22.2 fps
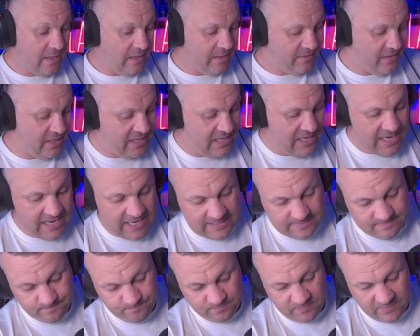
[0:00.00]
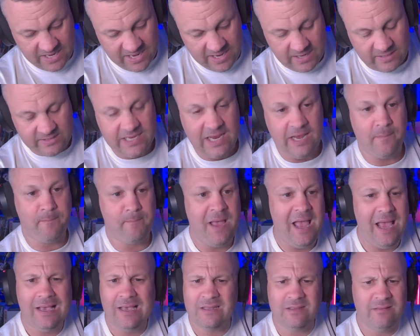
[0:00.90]
the out
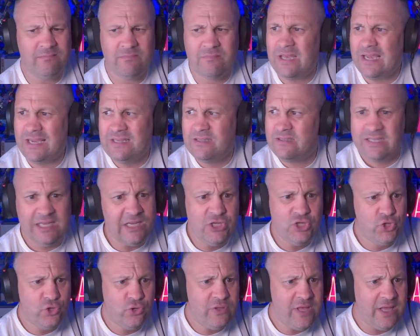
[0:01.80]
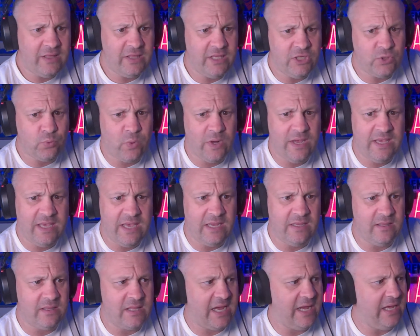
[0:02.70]
back, and they didn't do that this
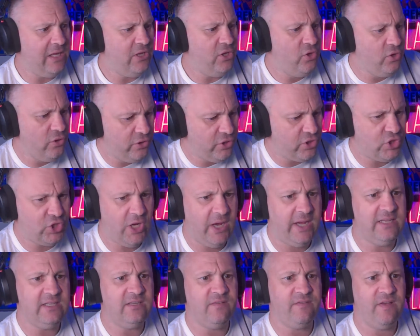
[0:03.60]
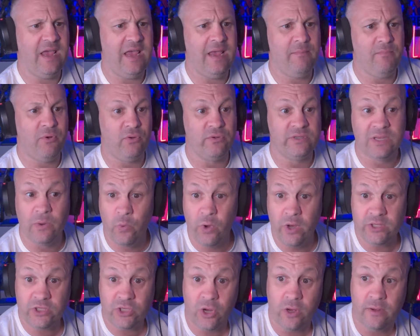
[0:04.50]
weekend. They used chains of handballs. There
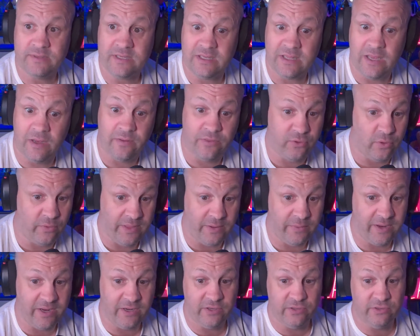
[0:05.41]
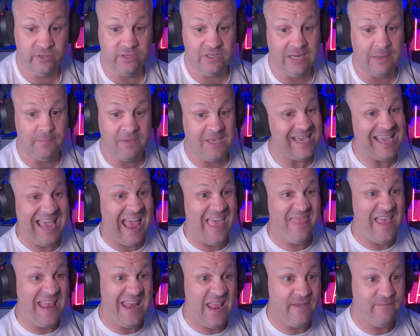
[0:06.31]
were times that they thought they were going to do the dump kick,
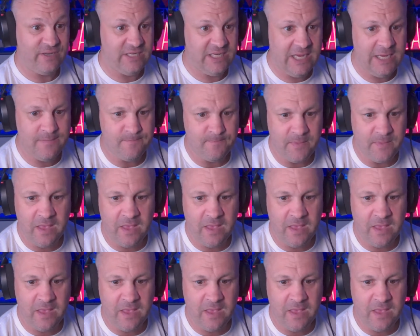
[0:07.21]
and they never did.